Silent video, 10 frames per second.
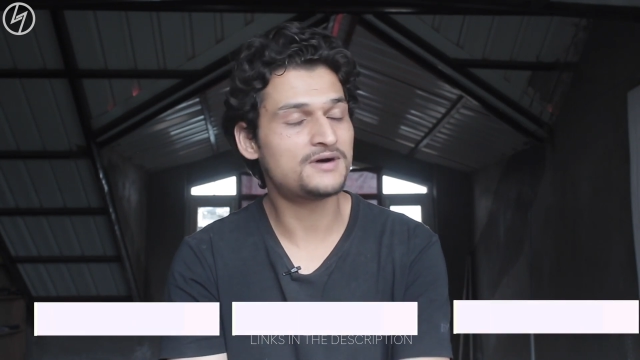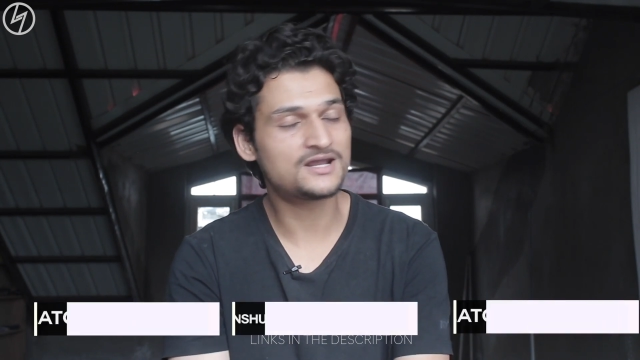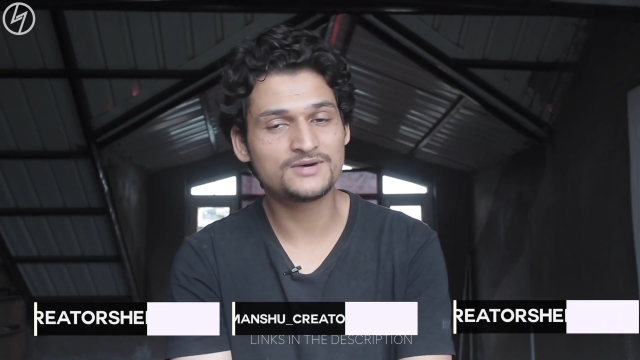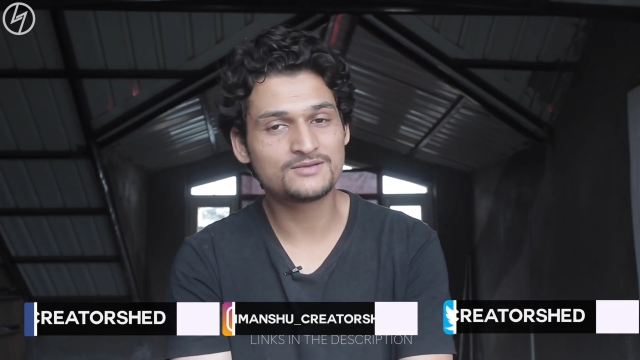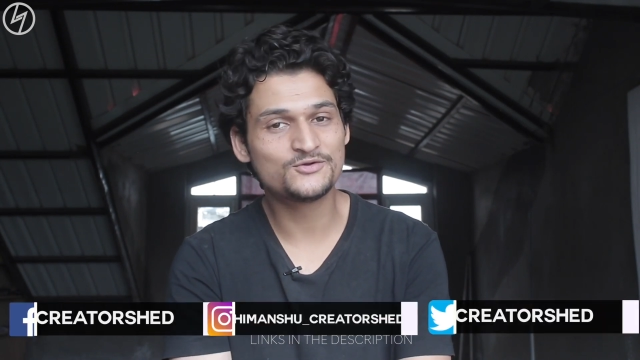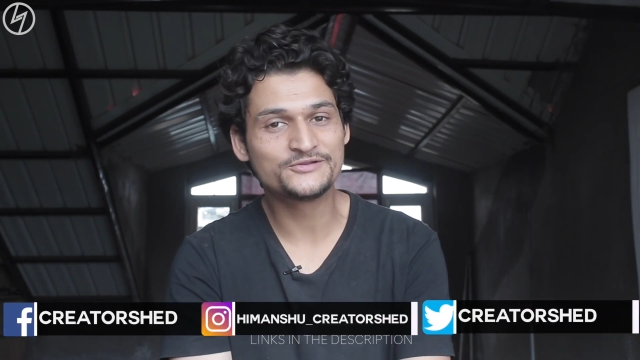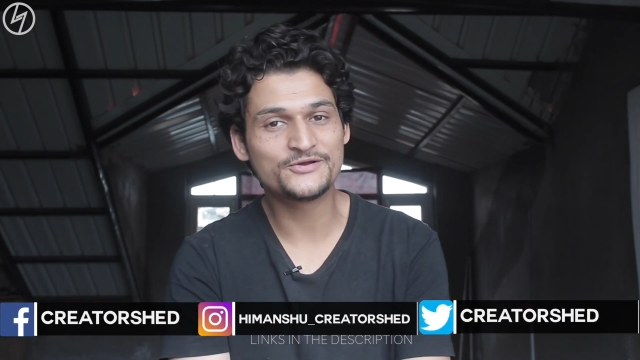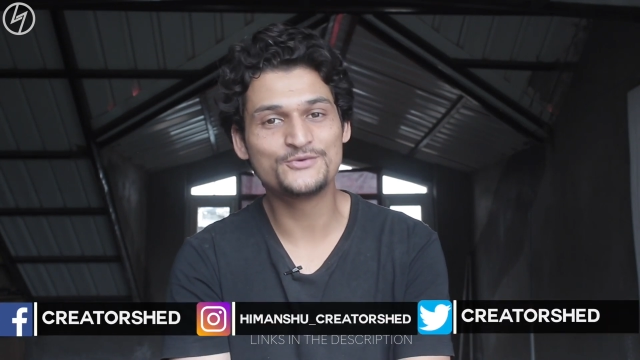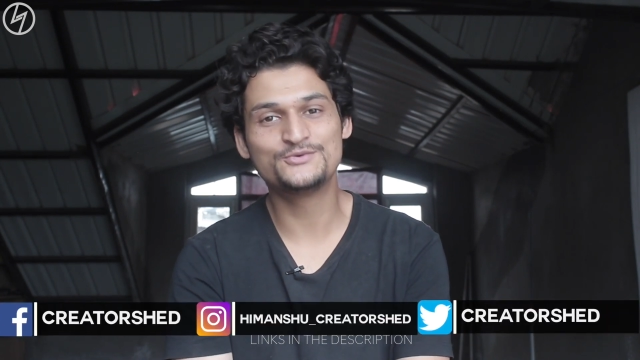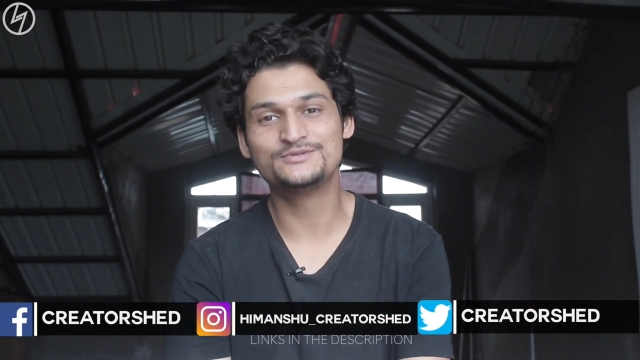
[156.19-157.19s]
Bar bar
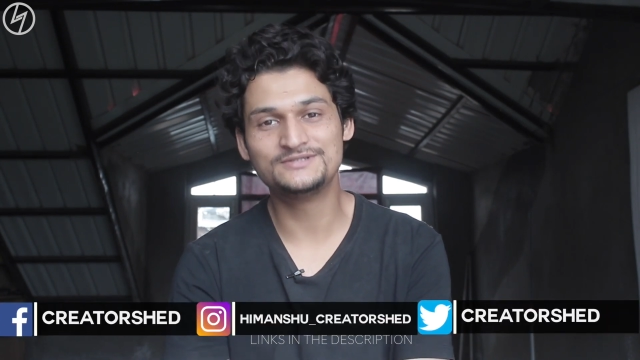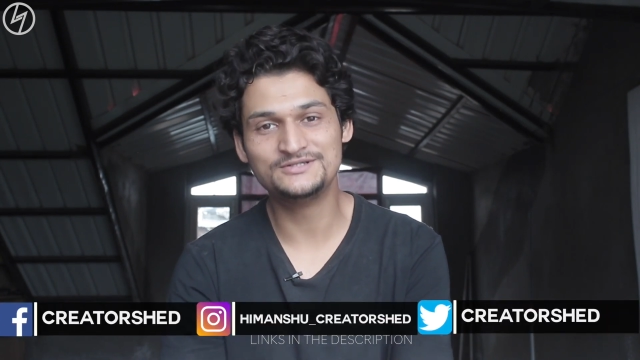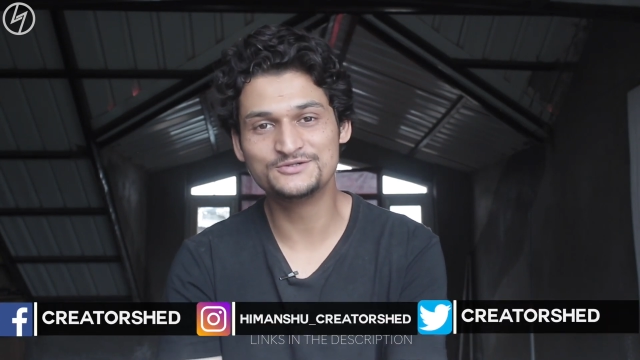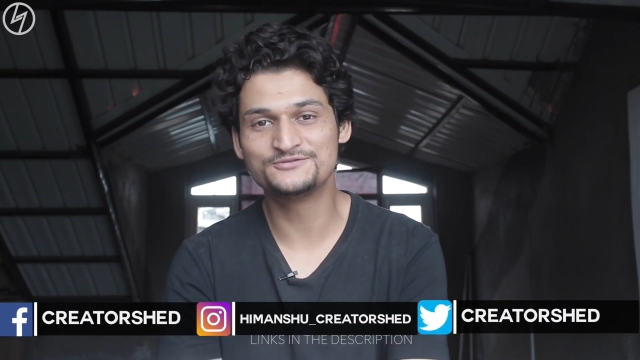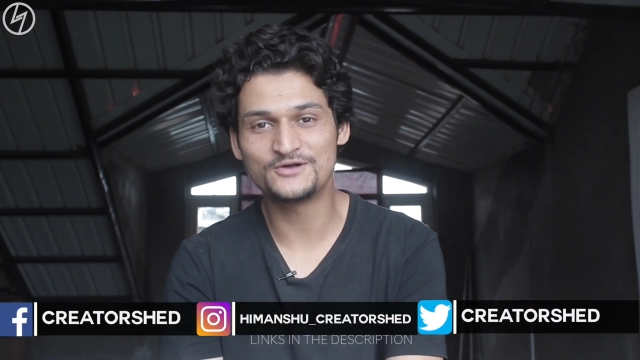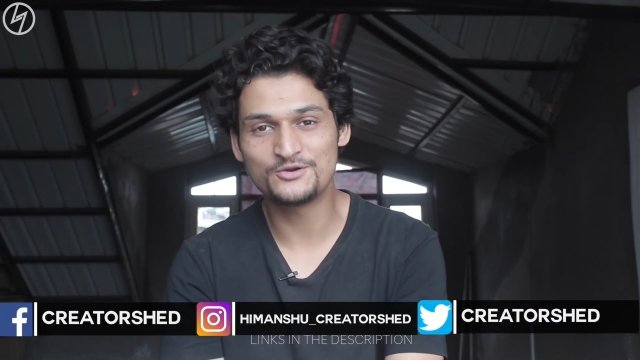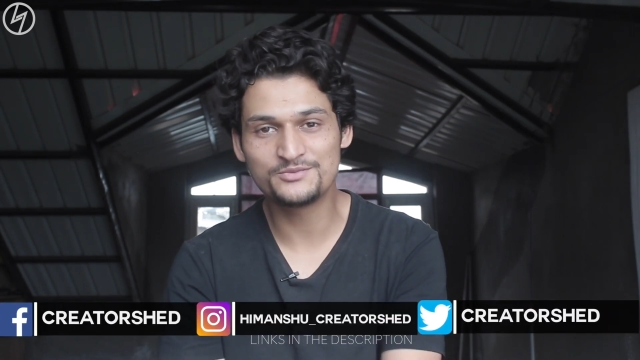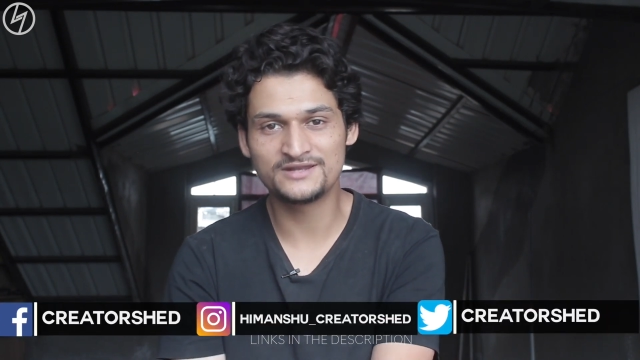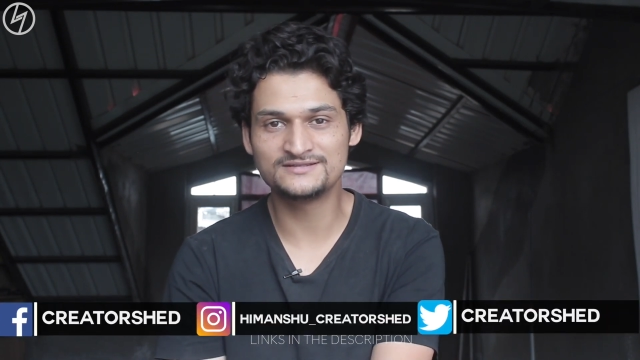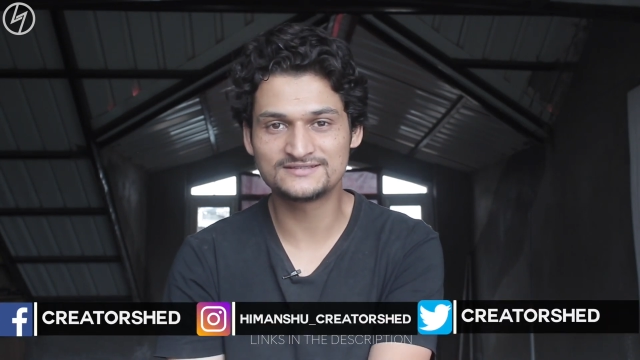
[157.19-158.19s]
bolta hoon, do follow
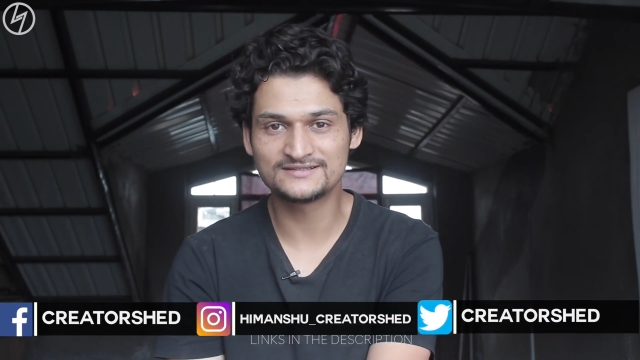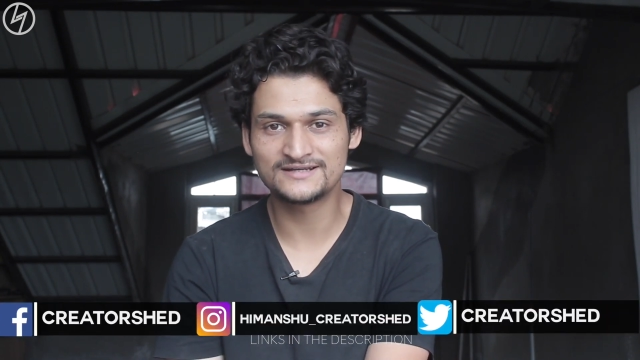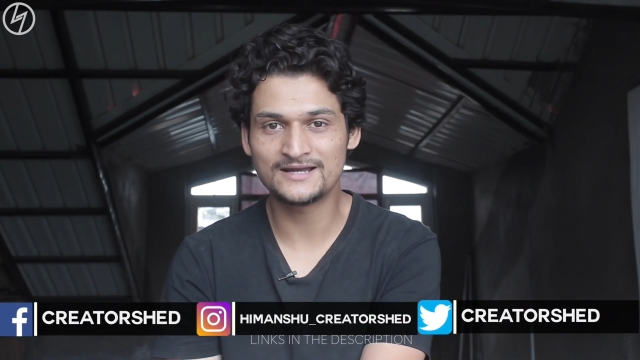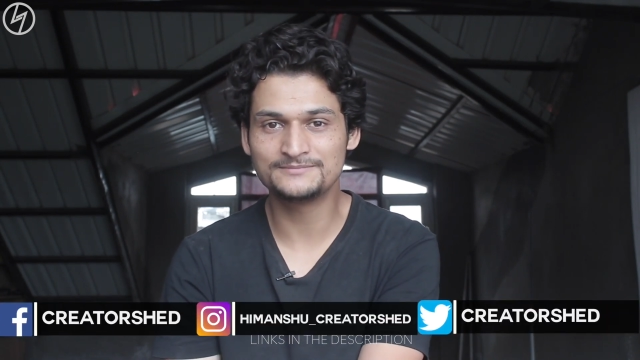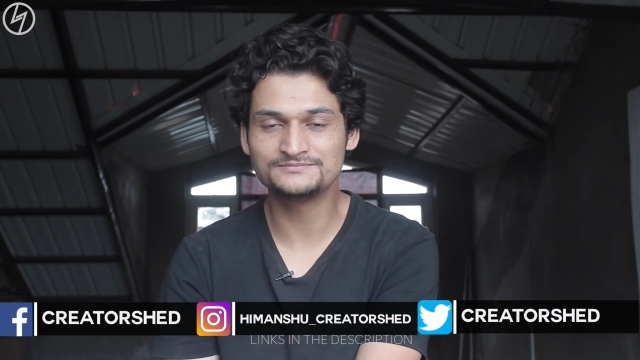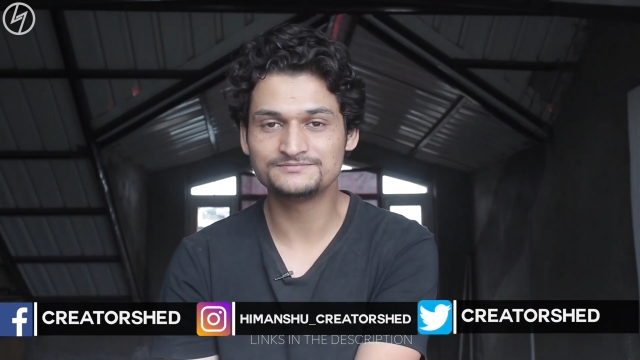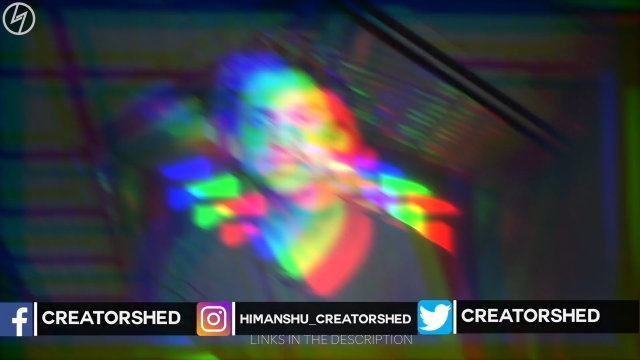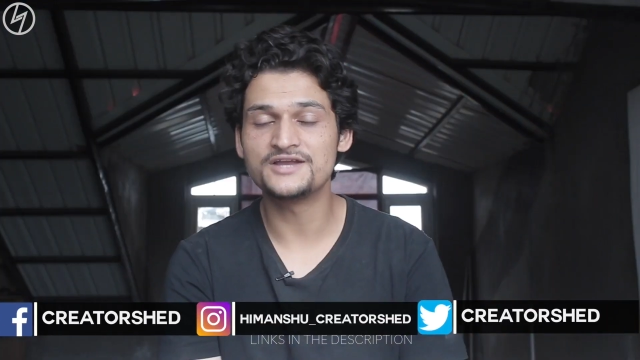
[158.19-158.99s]
me on Instagram.